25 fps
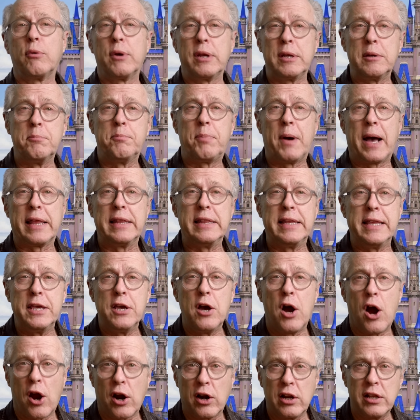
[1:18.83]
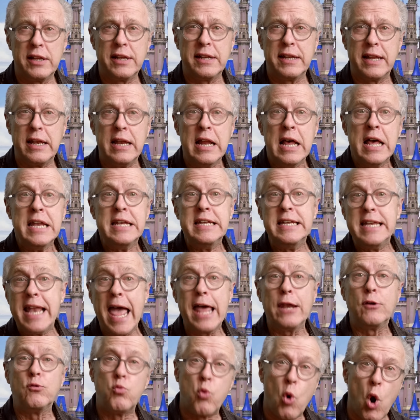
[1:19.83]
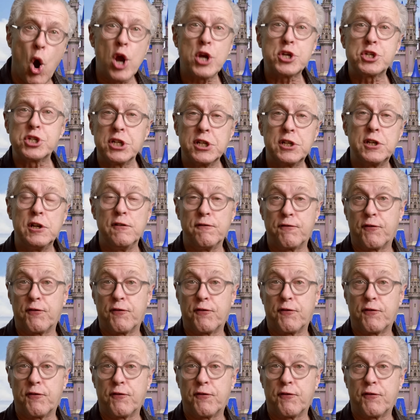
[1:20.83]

written by Lee Harlan and Ned Washington